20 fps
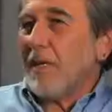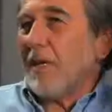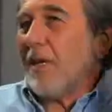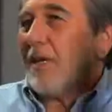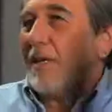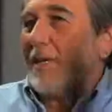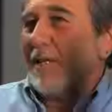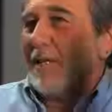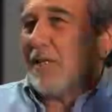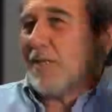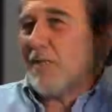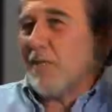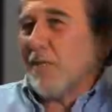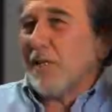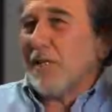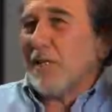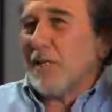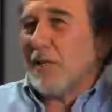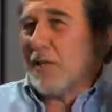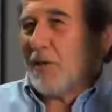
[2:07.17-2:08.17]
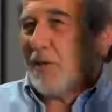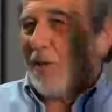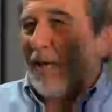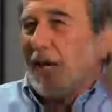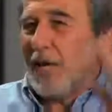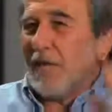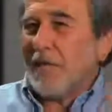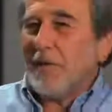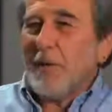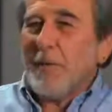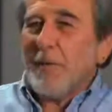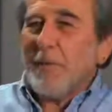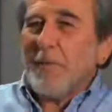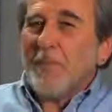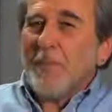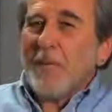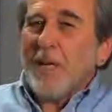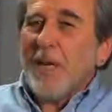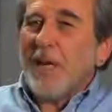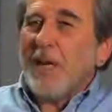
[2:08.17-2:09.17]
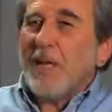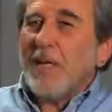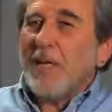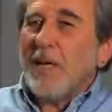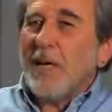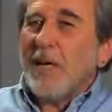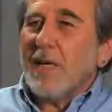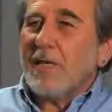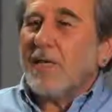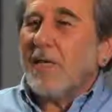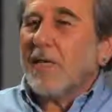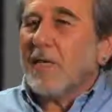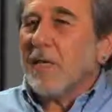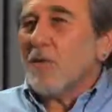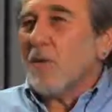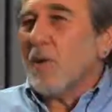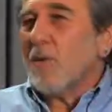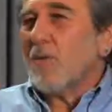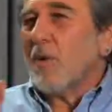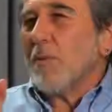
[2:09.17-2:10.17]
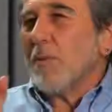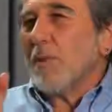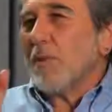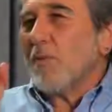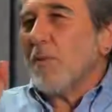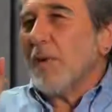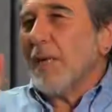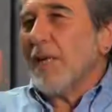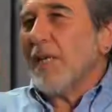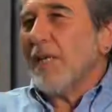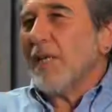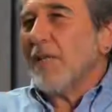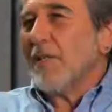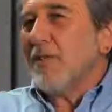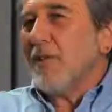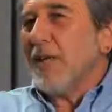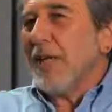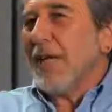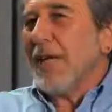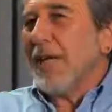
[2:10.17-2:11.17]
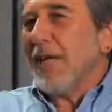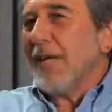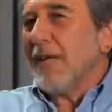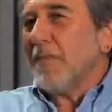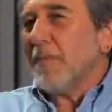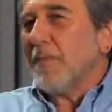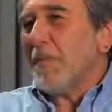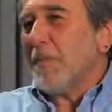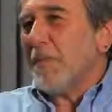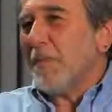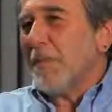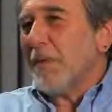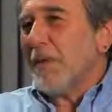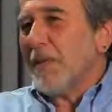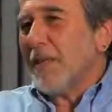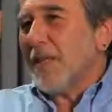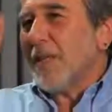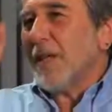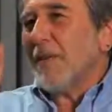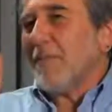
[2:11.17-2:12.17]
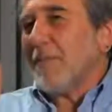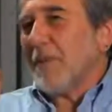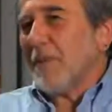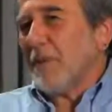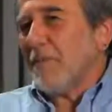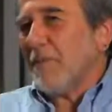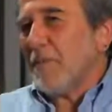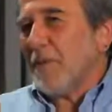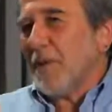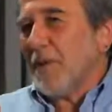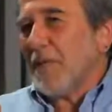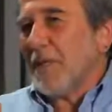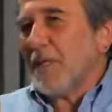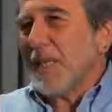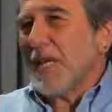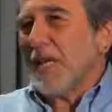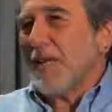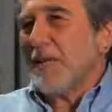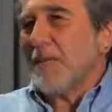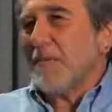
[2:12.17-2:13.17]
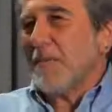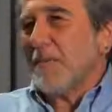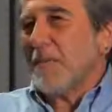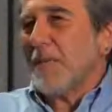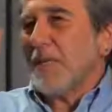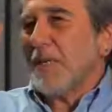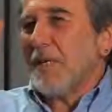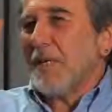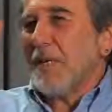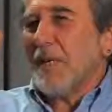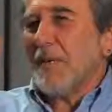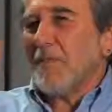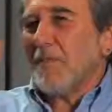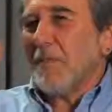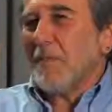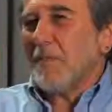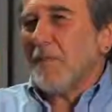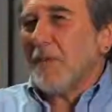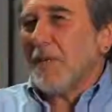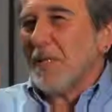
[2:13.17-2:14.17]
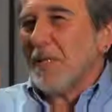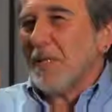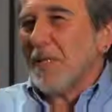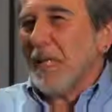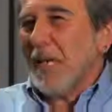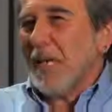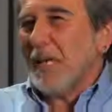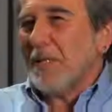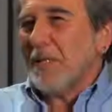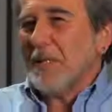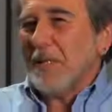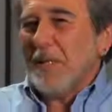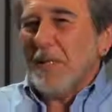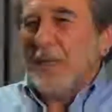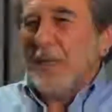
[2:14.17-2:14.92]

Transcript: in the audience raises their hand. And I saw this one woman raise her hand, put it up, and then pull it down, and put it up, and pull it down.